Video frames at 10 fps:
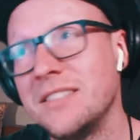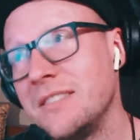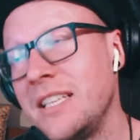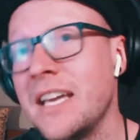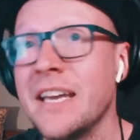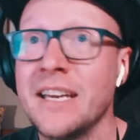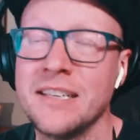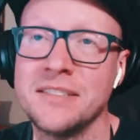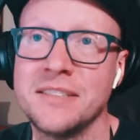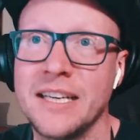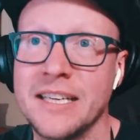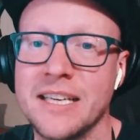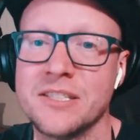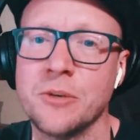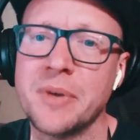Yeah, I
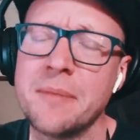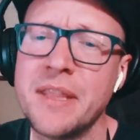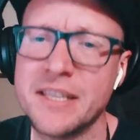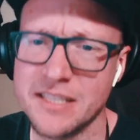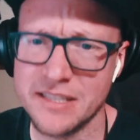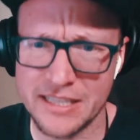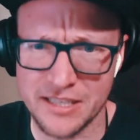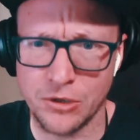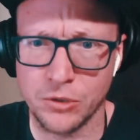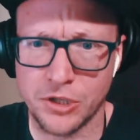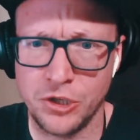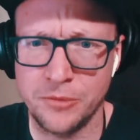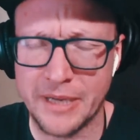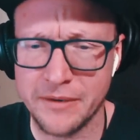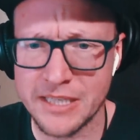guess so. But I mean, that's an old
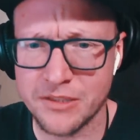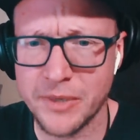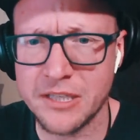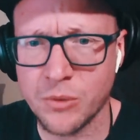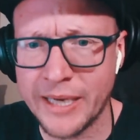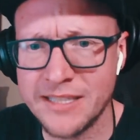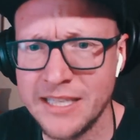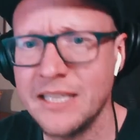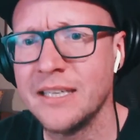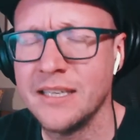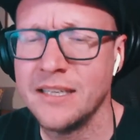cube now. Is that 2020?